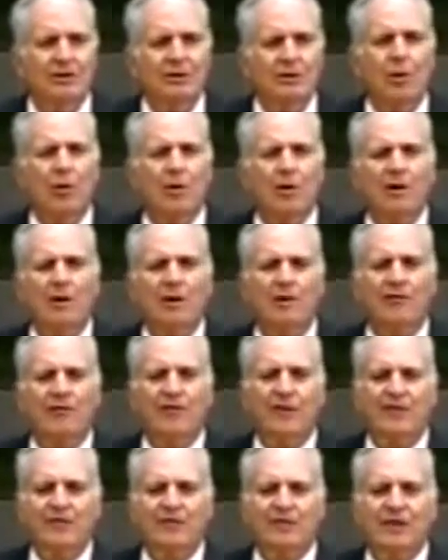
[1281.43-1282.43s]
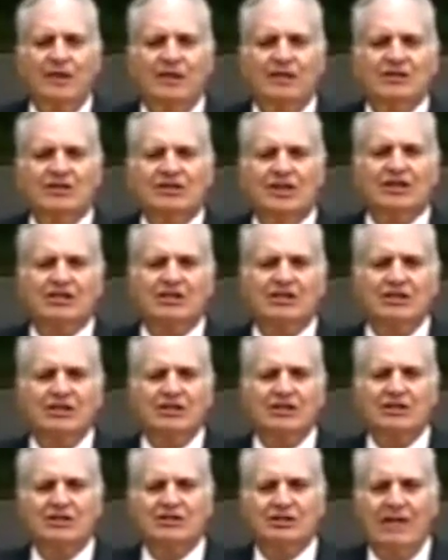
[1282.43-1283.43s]
Your little 50,
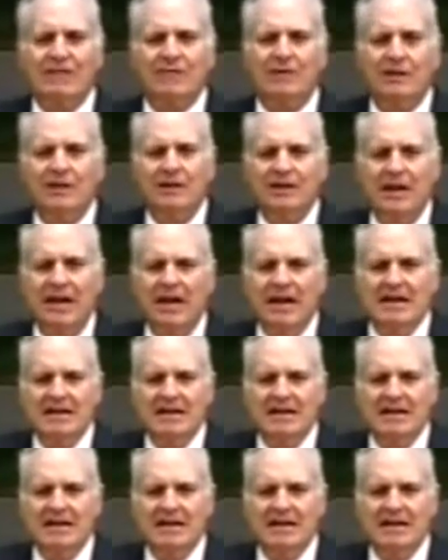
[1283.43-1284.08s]
60, 70,